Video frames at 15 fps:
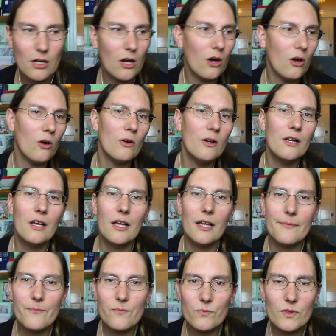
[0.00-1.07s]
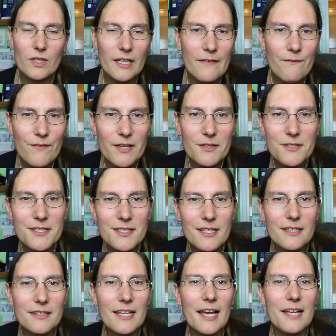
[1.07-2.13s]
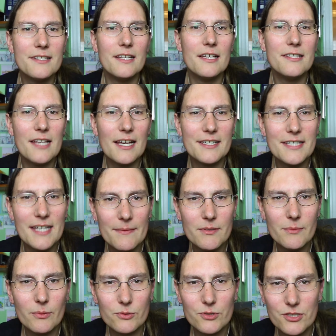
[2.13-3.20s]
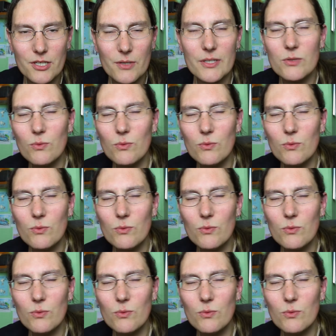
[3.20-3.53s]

Or he feels that it's acceptable to do it.